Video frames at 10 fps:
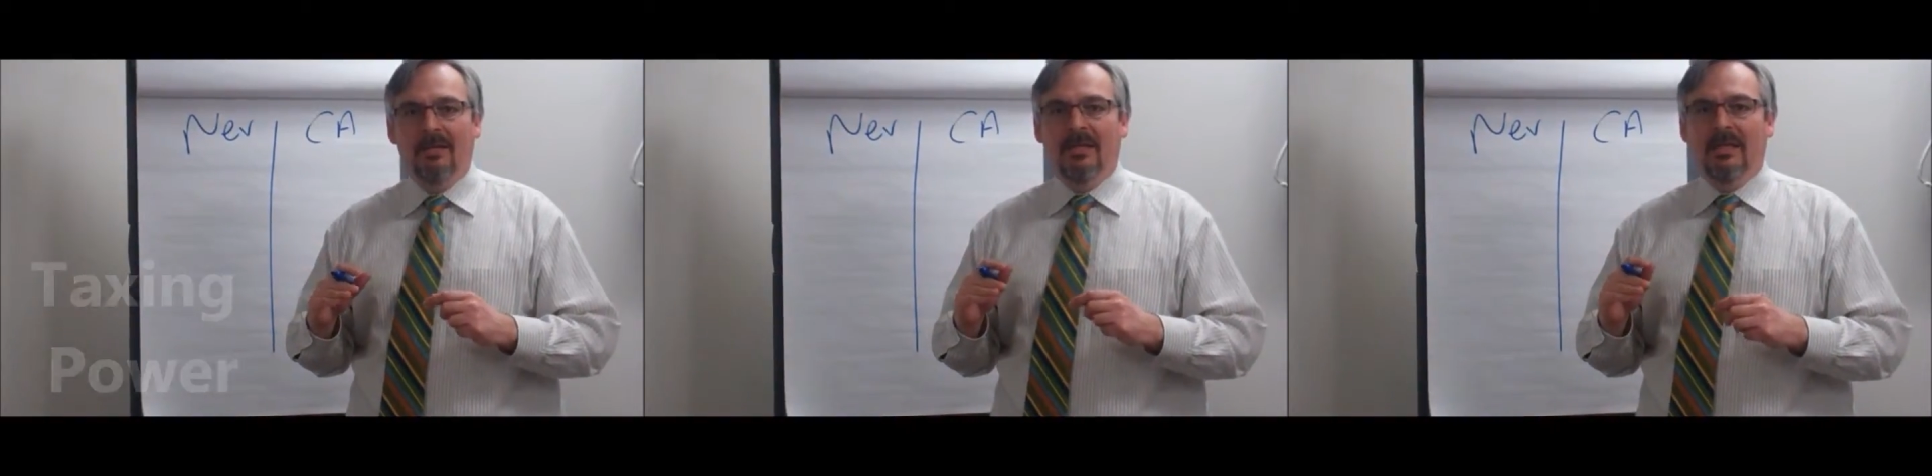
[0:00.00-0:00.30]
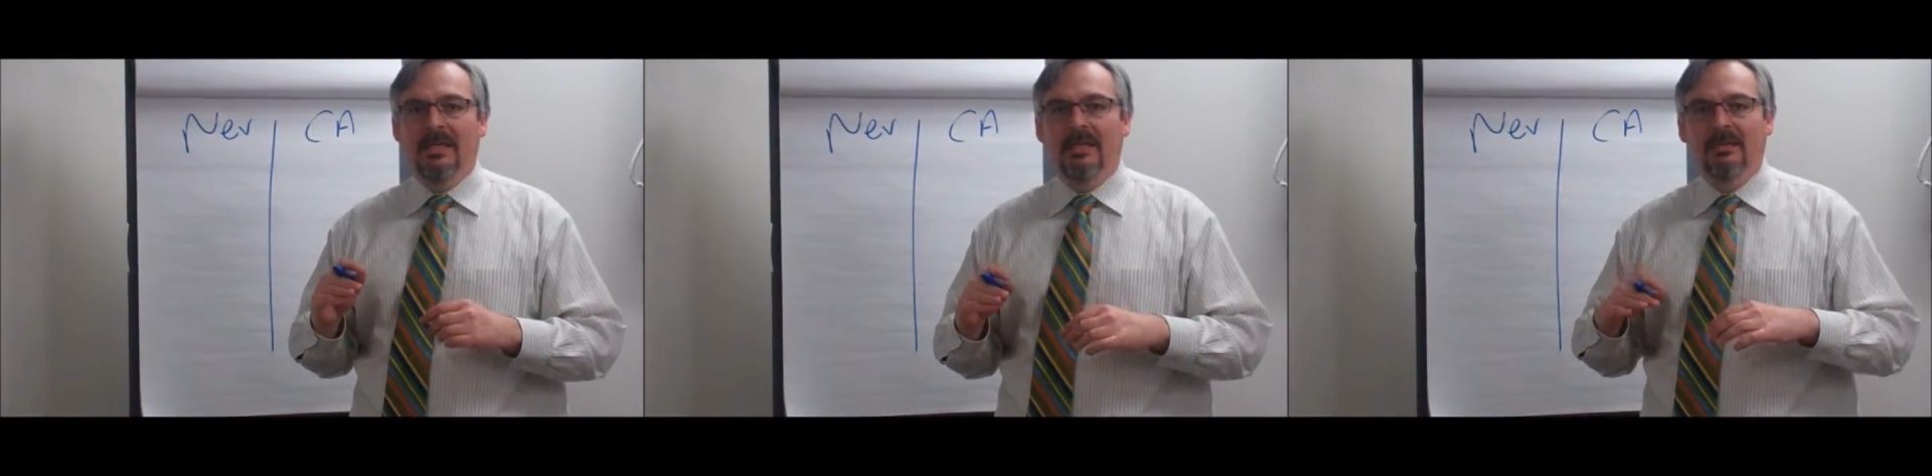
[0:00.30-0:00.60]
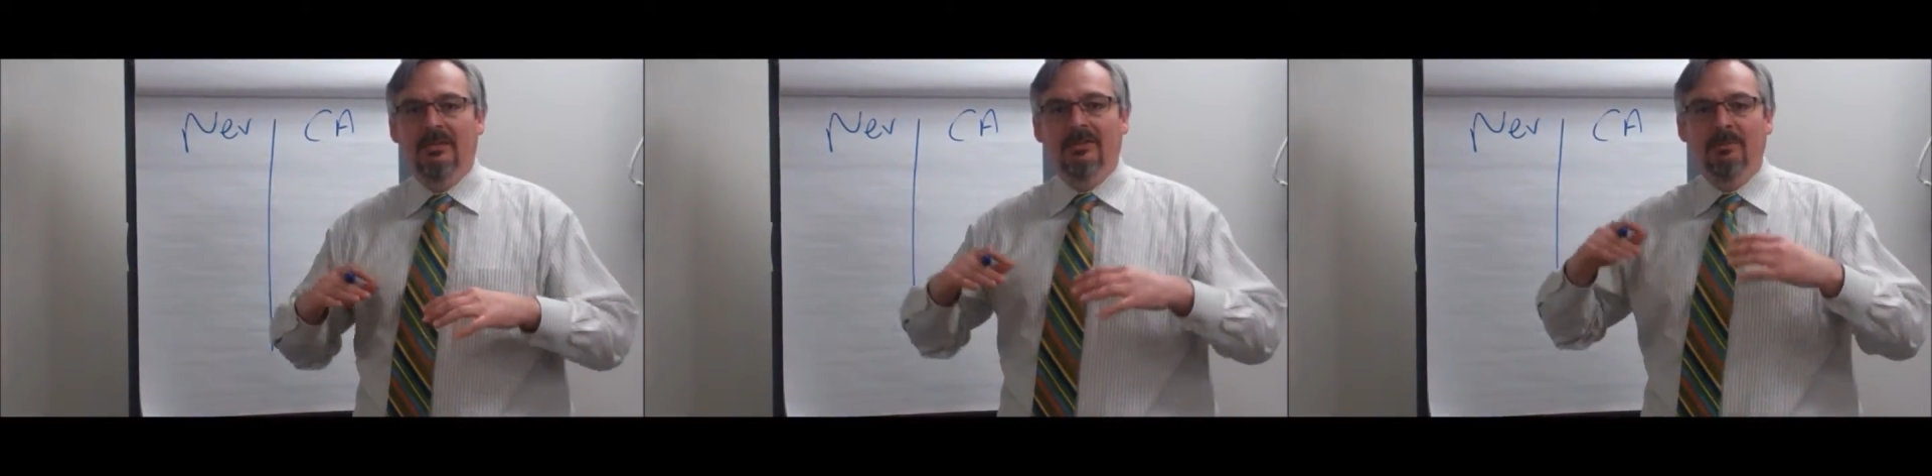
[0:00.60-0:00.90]

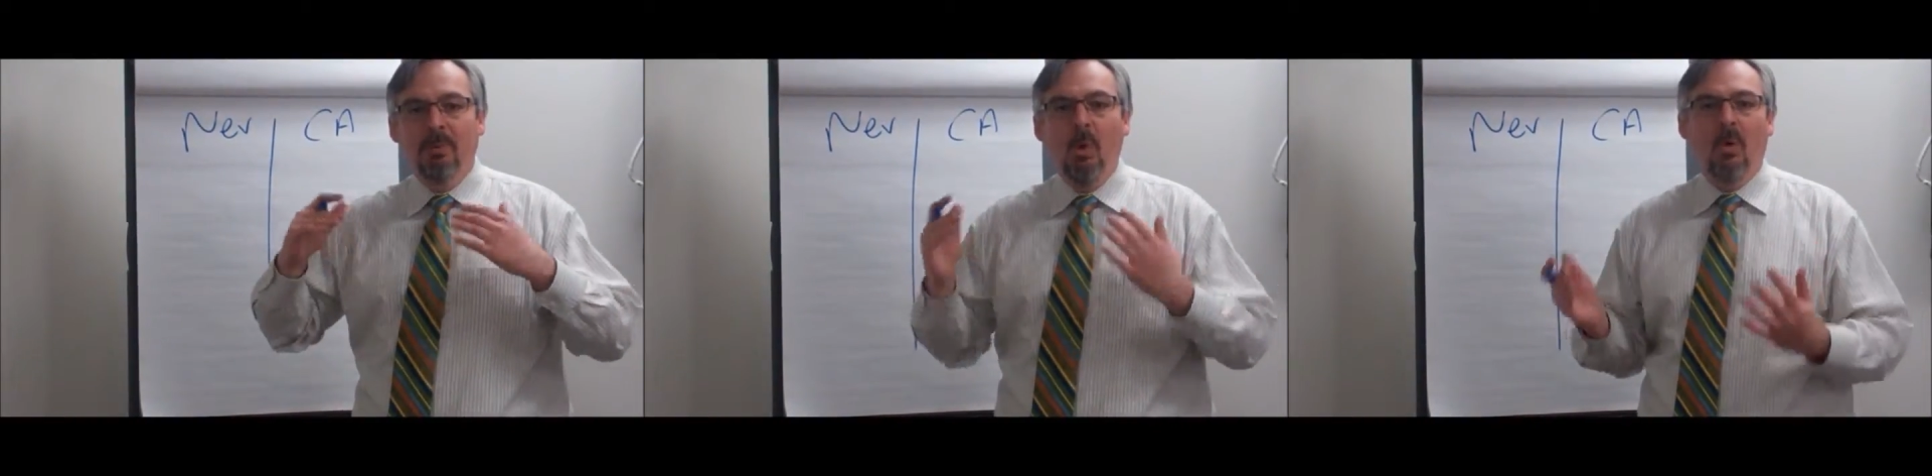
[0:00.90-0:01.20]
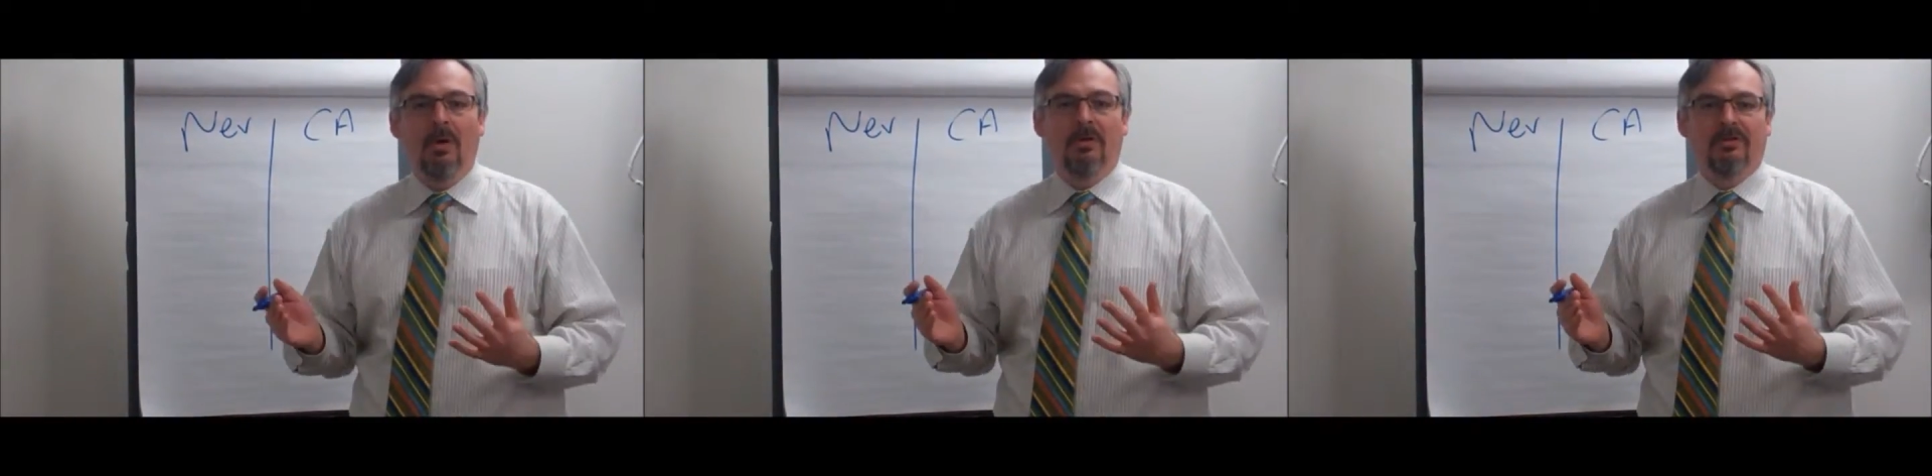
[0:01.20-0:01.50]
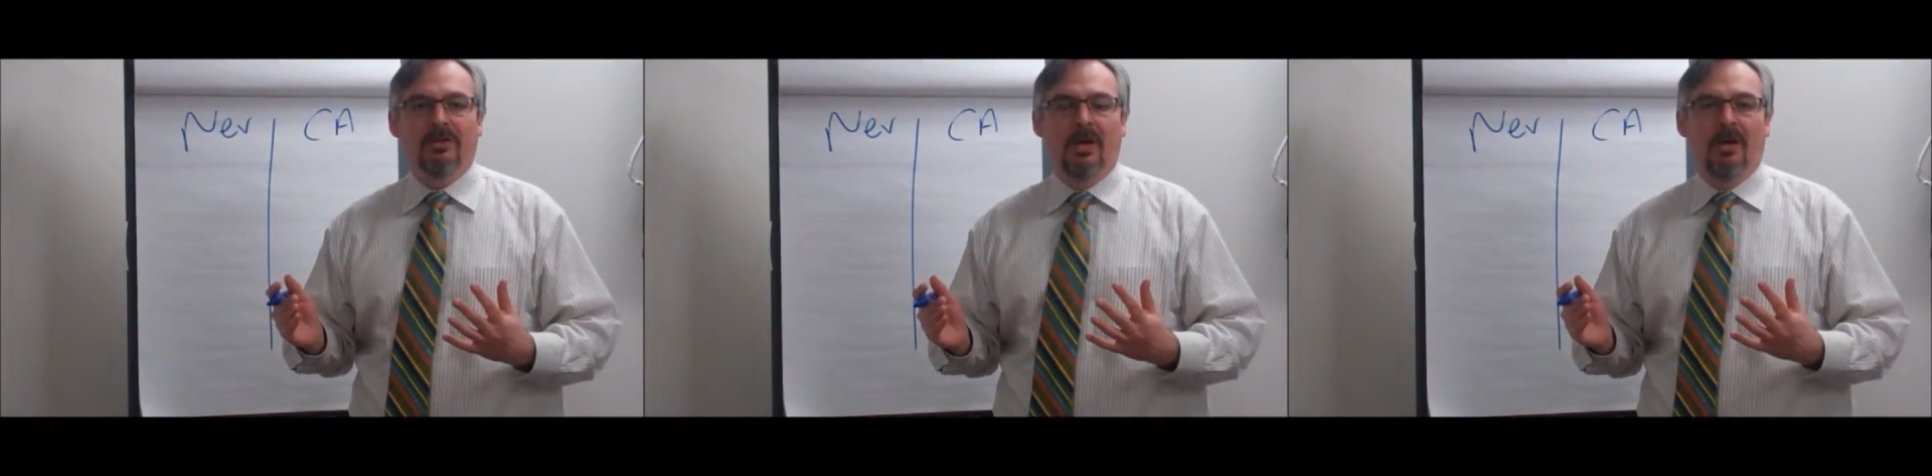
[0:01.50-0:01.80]
the
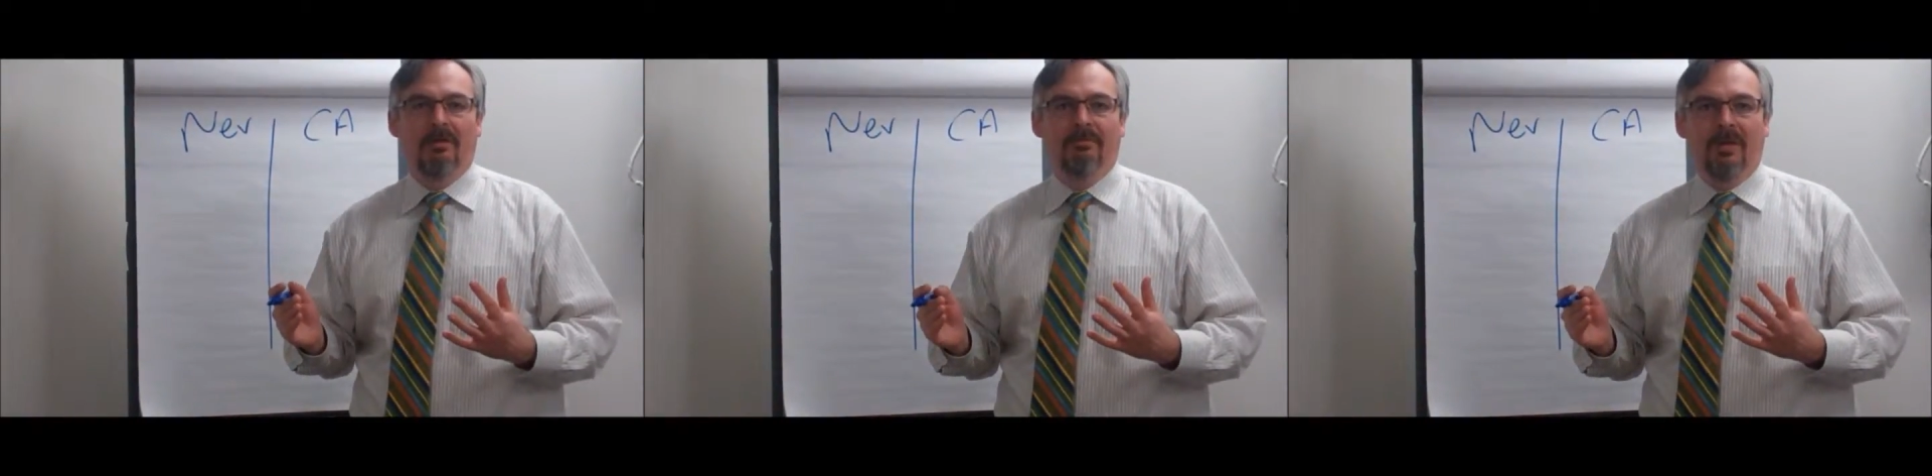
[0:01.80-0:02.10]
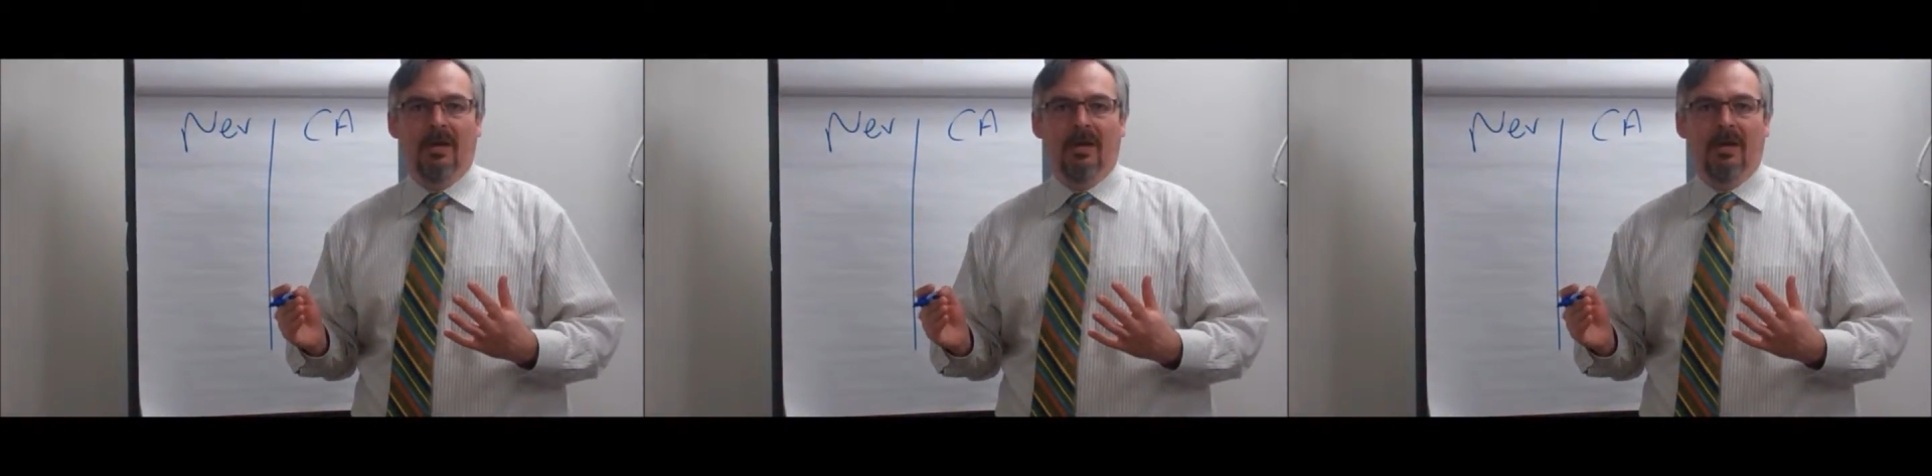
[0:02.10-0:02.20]
supporters of